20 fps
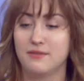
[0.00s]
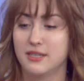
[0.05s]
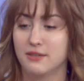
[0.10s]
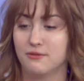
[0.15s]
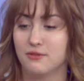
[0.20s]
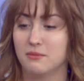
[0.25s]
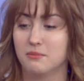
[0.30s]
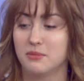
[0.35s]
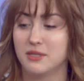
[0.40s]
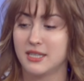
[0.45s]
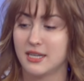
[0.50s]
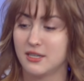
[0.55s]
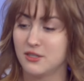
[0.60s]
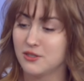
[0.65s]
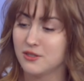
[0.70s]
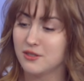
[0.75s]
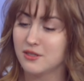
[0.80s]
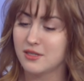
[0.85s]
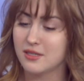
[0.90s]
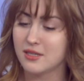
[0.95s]
different
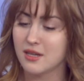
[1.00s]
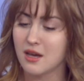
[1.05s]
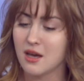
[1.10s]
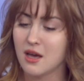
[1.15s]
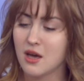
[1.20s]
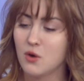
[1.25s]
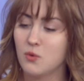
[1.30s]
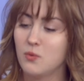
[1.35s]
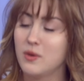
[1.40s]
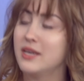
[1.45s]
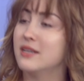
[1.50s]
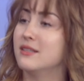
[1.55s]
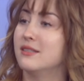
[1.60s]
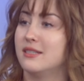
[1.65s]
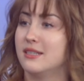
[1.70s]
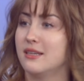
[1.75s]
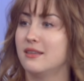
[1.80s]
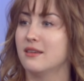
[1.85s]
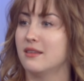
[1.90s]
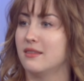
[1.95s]
potentials, we can
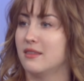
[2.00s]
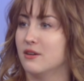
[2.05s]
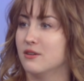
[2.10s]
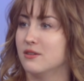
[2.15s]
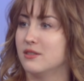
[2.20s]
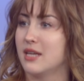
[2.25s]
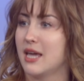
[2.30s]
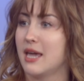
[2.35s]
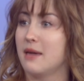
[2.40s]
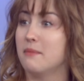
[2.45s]
see that there's a